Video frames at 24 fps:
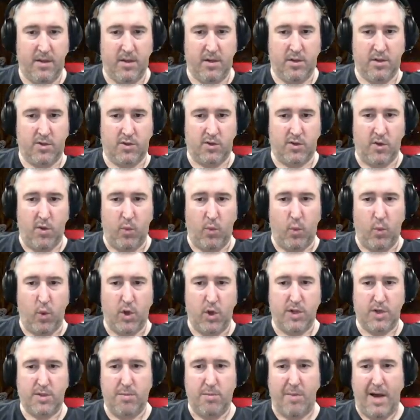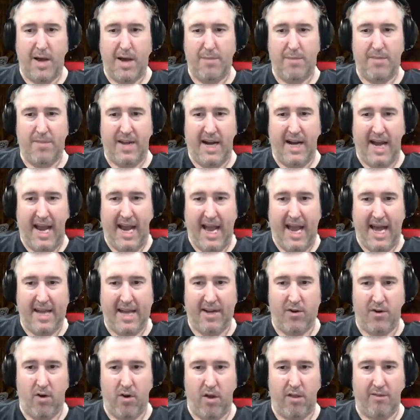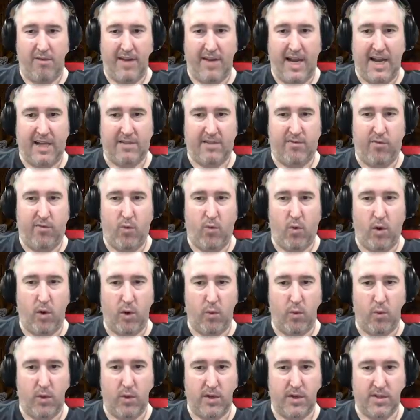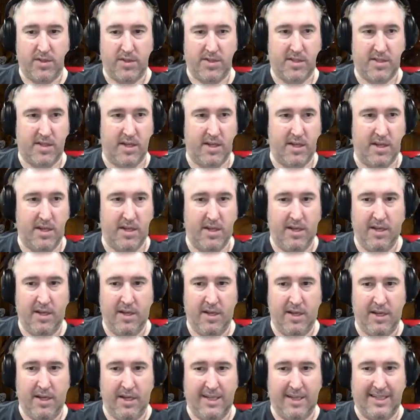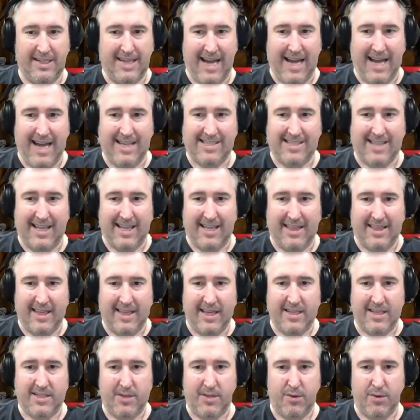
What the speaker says: So the worst mob that I had in all of Act 4 was guys like this.